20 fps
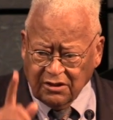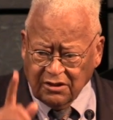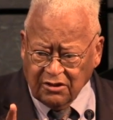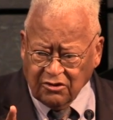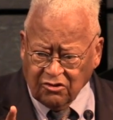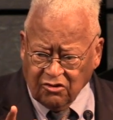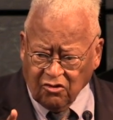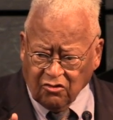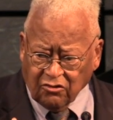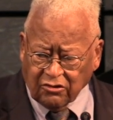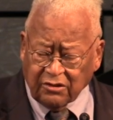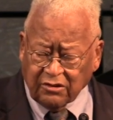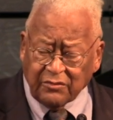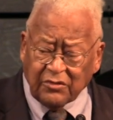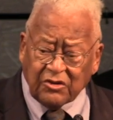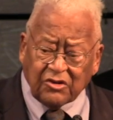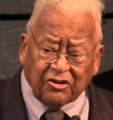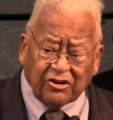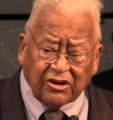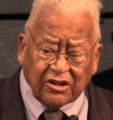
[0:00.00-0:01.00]
in your
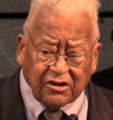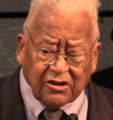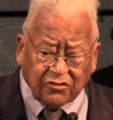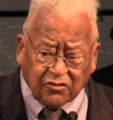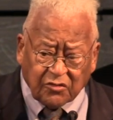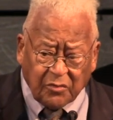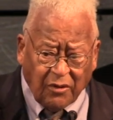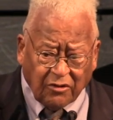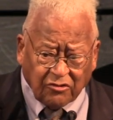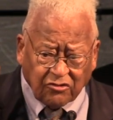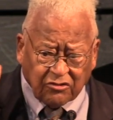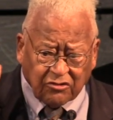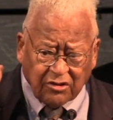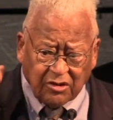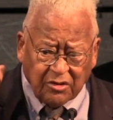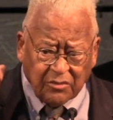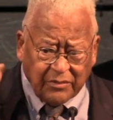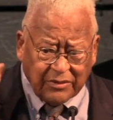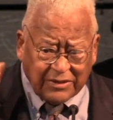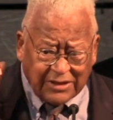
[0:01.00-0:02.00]
community,
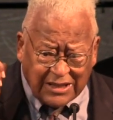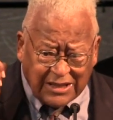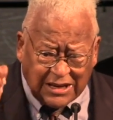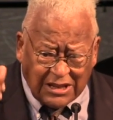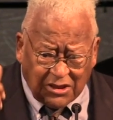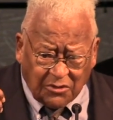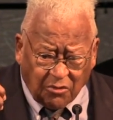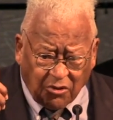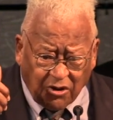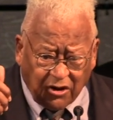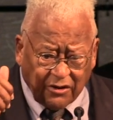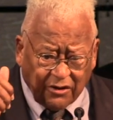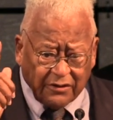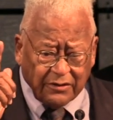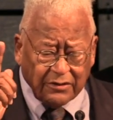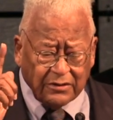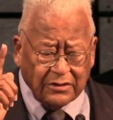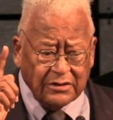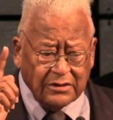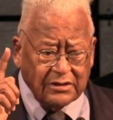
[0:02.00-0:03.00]
especially, but anywhere
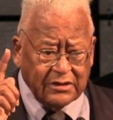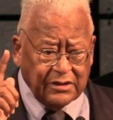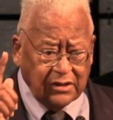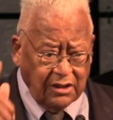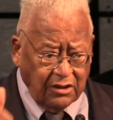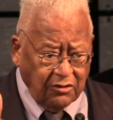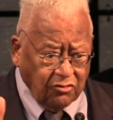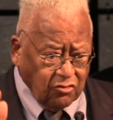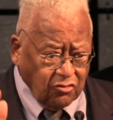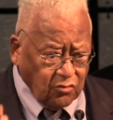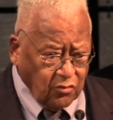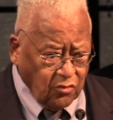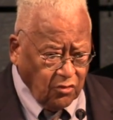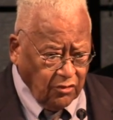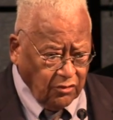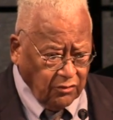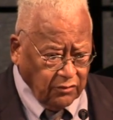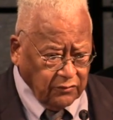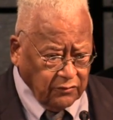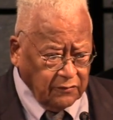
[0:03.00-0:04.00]
in the
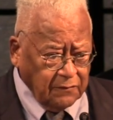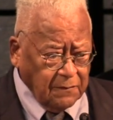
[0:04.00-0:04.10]
world.